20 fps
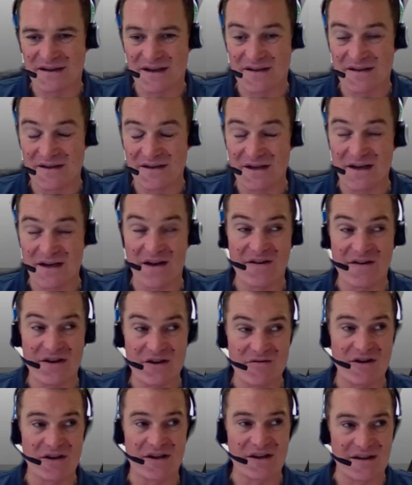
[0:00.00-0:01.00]
And, you know, and
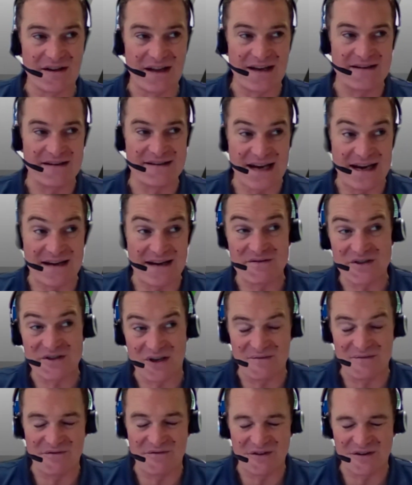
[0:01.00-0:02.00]
you look at then
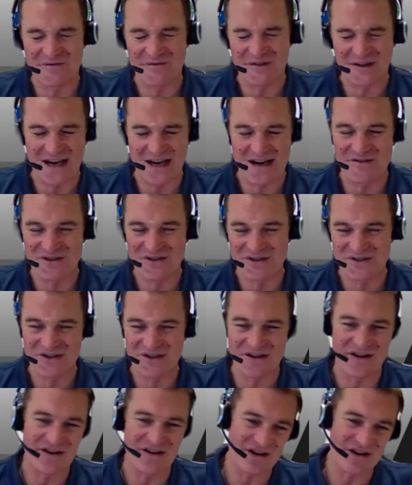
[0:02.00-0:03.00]
downtime for garages, you
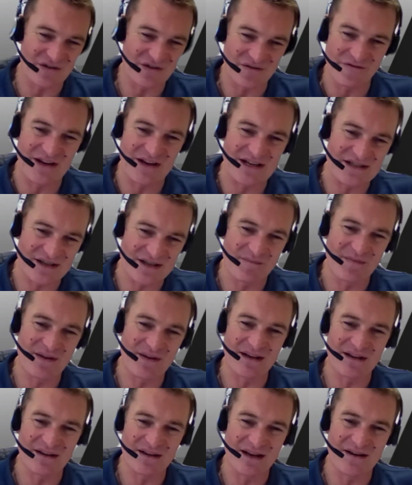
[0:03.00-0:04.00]
know, they go to fit
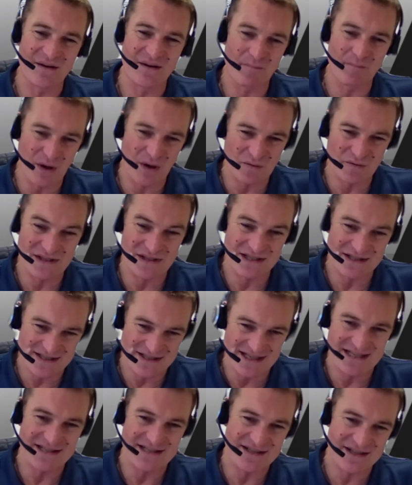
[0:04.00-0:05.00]
something and then the bolt is
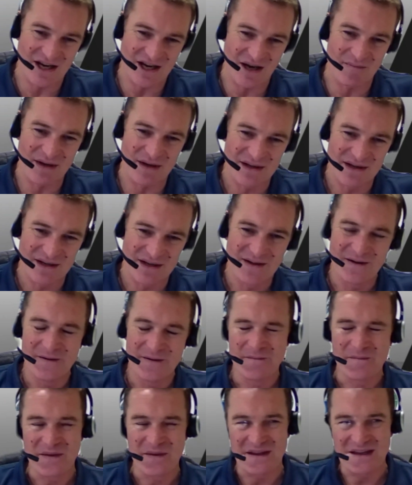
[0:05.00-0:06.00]
seized up.
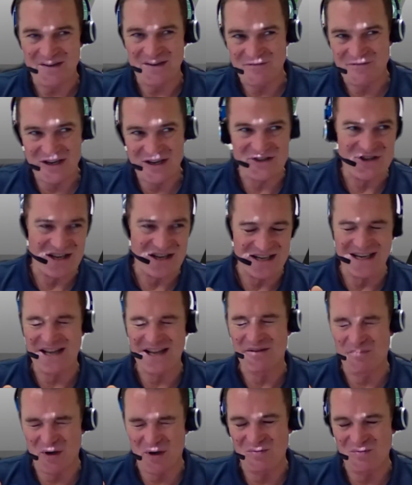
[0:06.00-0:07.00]
They eventually get
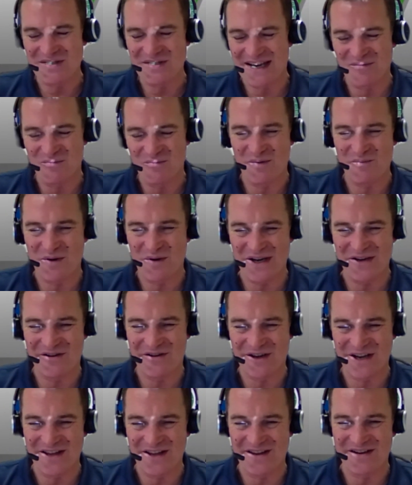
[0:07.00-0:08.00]
the bolt out one way or
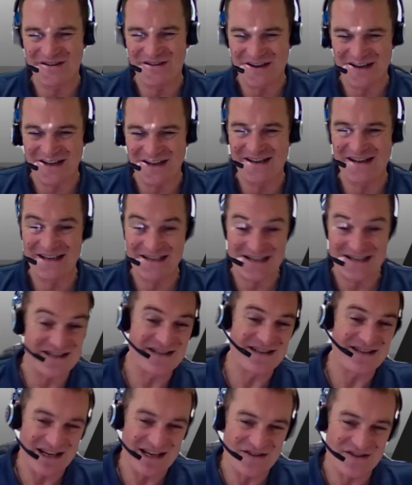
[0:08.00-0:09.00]
another, and then they need
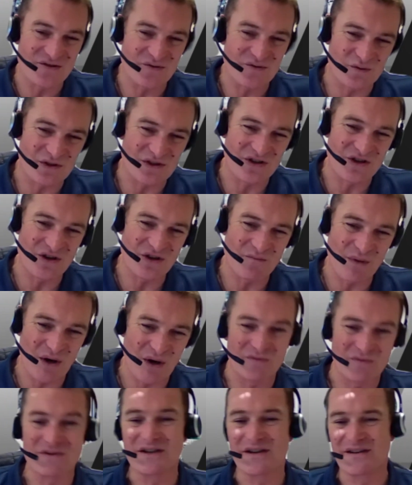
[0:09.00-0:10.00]
to then source a new
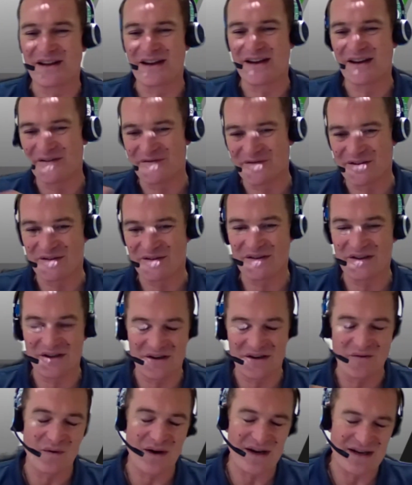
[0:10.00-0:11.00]
bolt. So they either, you
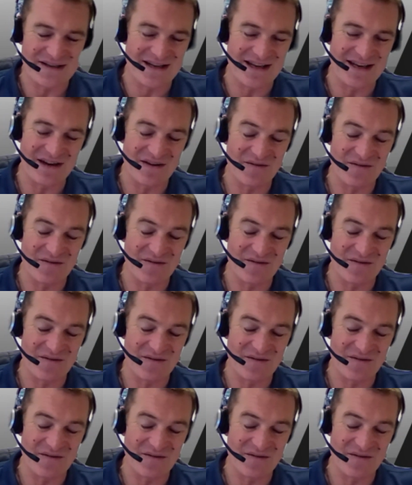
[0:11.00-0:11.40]
know, where do they get?